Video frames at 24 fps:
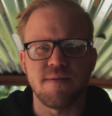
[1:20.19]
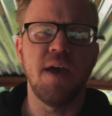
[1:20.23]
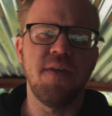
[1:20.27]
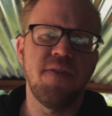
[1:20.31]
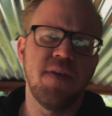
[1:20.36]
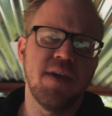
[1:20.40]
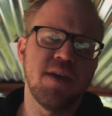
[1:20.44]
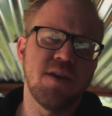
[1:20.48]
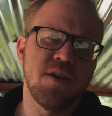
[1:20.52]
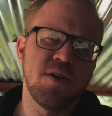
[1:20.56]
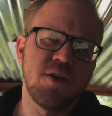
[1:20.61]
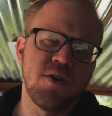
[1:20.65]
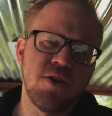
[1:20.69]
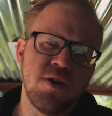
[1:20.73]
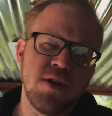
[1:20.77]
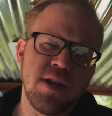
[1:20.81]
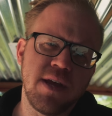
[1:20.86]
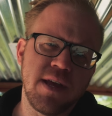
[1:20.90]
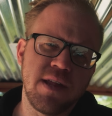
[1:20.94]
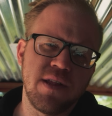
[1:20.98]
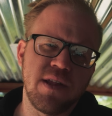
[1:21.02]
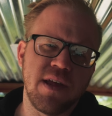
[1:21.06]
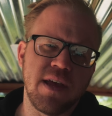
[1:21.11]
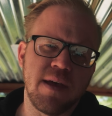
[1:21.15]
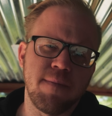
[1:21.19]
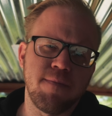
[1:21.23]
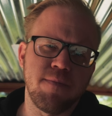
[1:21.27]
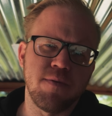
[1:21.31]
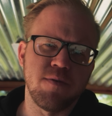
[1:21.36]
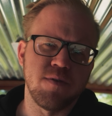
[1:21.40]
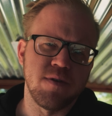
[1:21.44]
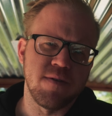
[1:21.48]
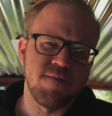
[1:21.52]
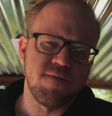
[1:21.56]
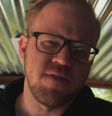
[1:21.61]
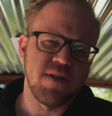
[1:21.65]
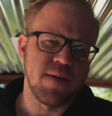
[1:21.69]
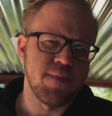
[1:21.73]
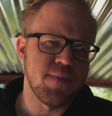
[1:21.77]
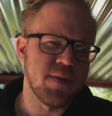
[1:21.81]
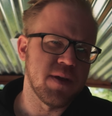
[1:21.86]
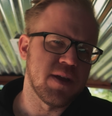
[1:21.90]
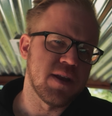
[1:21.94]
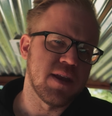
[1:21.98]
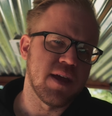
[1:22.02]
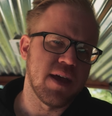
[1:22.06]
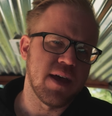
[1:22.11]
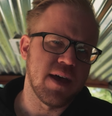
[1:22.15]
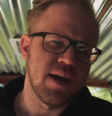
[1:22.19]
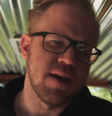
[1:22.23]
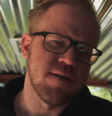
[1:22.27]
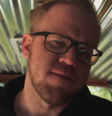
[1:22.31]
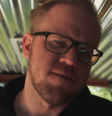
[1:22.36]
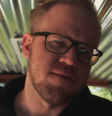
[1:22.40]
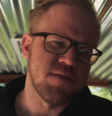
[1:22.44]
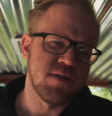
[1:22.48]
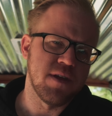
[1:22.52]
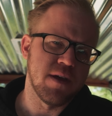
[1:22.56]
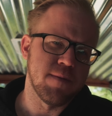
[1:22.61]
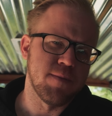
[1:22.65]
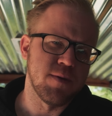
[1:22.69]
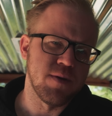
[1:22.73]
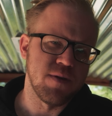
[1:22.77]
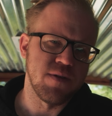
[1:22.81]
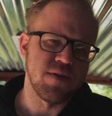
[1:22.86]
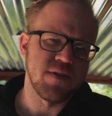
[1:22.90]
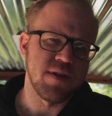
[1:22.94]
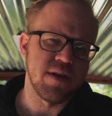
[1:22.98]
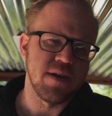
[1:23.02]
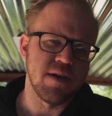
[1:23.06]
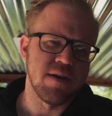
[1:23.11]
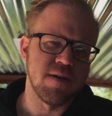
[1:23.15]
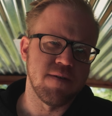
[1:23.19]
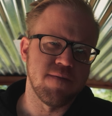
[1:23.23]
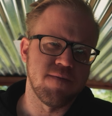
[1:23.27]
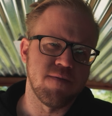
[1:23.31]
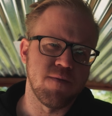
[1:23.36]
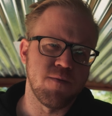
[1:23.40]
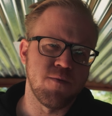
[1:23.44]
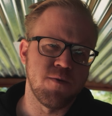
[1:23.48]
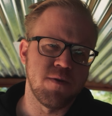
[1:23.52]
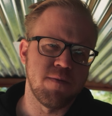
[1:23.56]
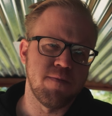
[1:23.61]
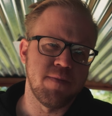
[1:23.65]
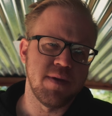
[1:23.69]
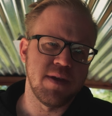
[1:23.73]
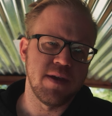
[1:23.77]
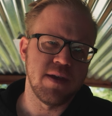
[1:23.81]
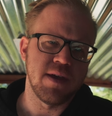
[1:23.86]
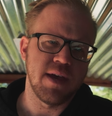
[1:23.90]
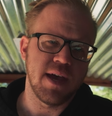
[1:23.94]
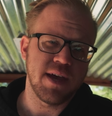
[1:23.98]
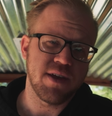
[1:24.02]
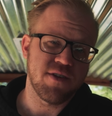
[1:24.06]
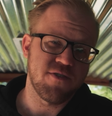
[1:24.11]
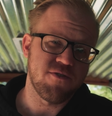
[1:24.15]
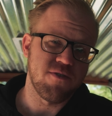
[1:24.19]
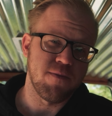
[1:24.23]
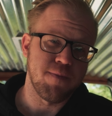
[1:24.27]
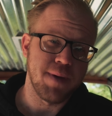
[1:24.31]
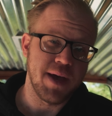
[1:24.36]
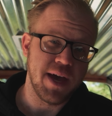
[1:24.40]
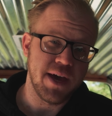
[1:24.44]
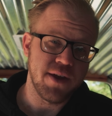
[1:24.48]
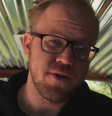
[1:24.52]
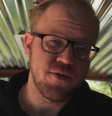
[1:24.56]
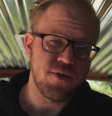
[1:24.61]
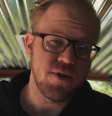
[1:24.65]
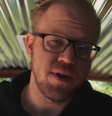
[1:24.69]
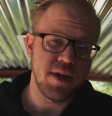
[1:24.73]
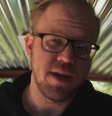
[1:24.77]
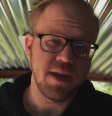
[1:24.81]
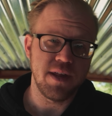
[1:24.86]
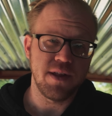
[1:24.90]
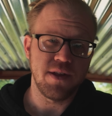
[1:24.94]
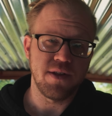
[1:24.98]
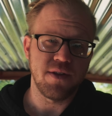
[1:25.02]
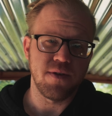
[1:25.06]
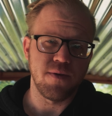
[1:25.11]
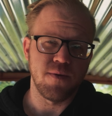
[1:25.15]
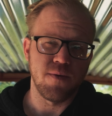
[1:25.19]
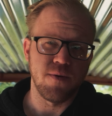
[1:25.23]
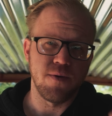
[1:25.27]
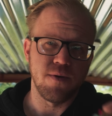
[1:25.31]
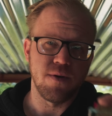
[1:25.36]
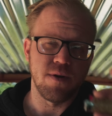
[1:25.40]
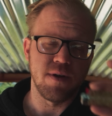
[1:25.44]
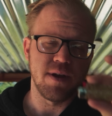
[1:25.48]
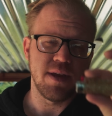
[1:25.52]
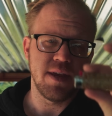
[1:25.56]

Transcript: I think a good example of something to have doubles of would be extra batteries or